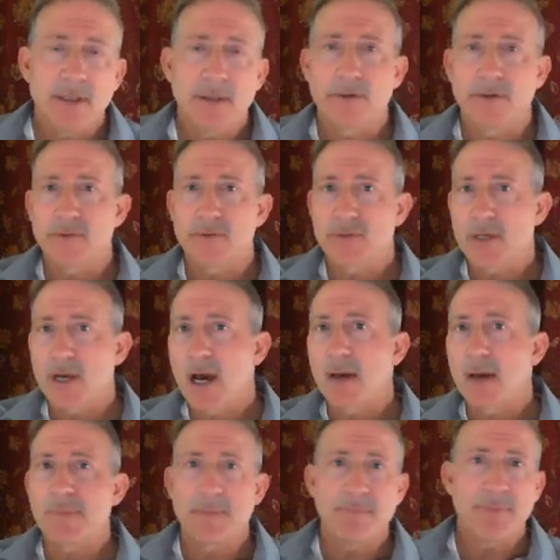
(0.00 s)
there's
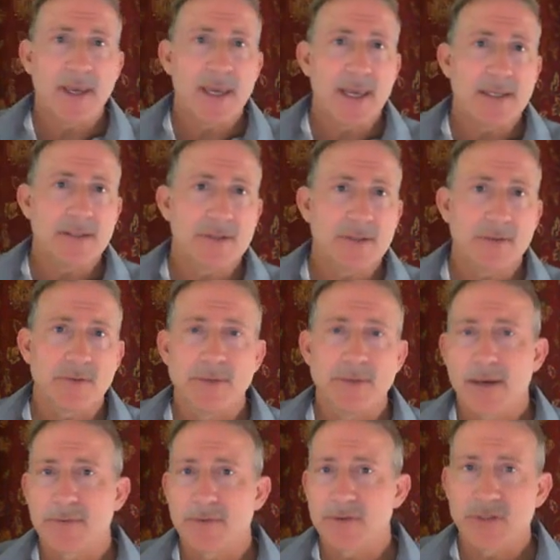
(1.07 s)
copy-paste, so
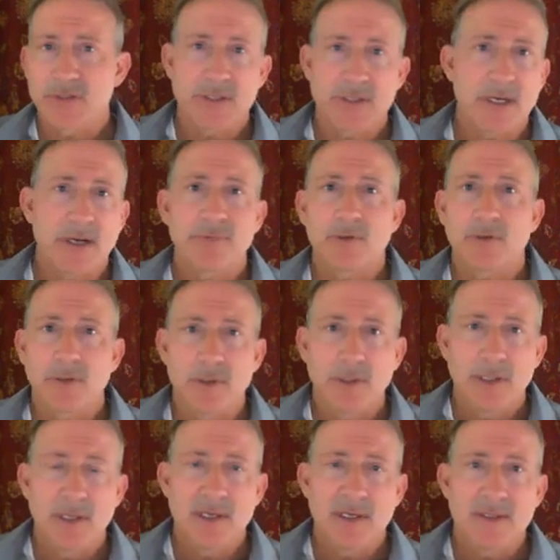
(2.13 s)
now there's several
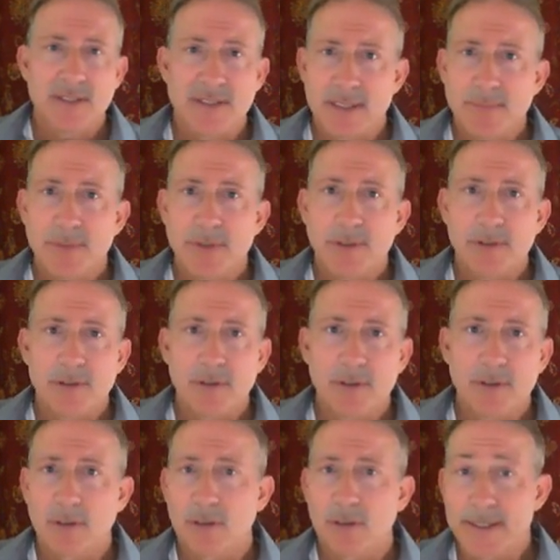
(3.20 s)
similar
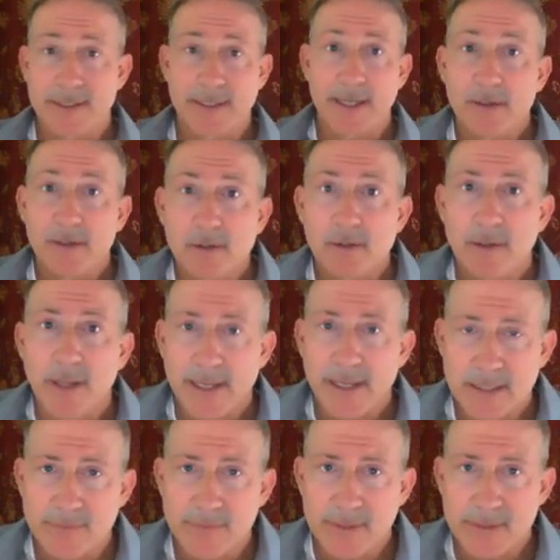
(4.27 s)
or identical
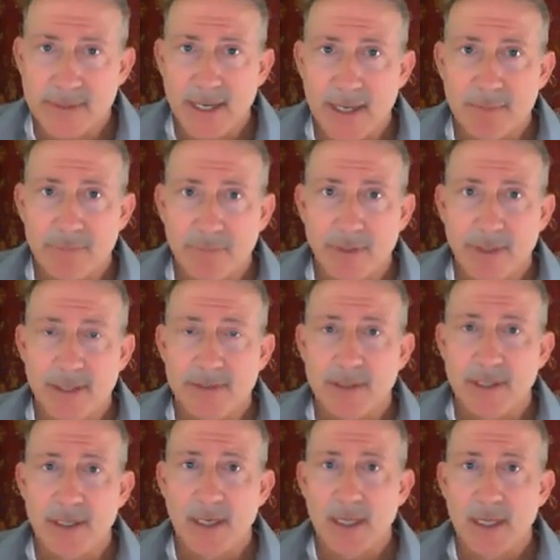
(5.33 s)
activities taking place
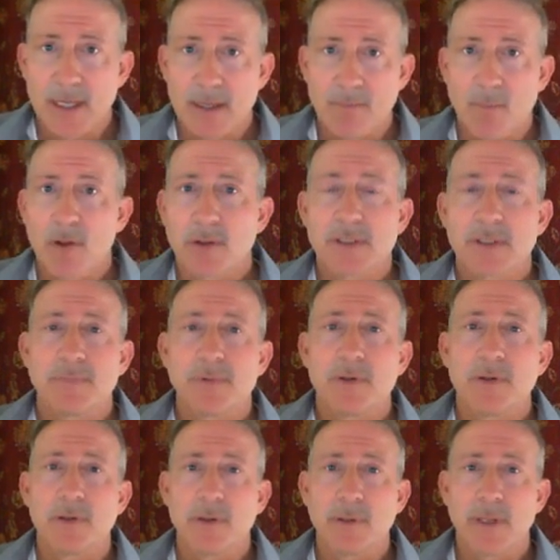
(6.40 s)
in
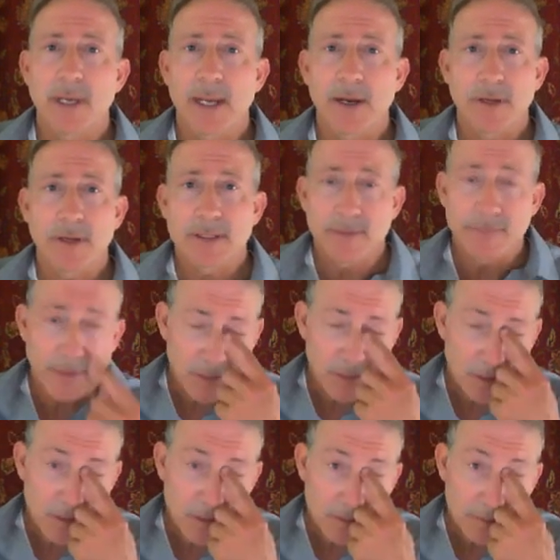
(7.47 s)
multiple areas of the
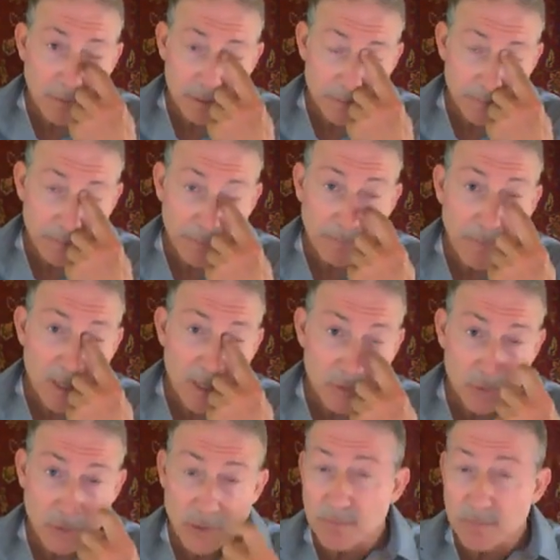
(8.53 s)
code, multiple
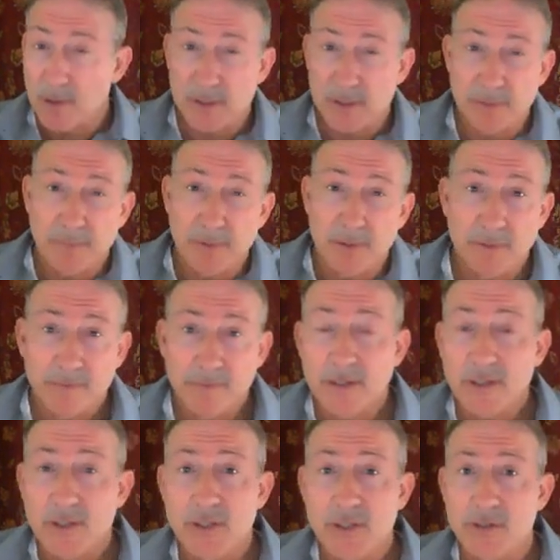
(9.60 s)
modules, multiple
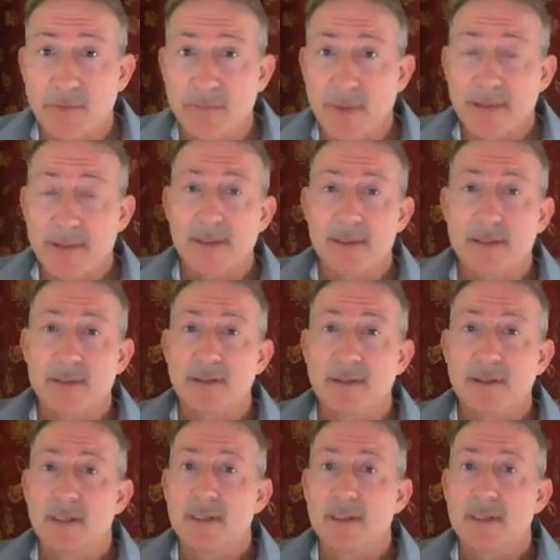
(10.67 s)
functions or methods.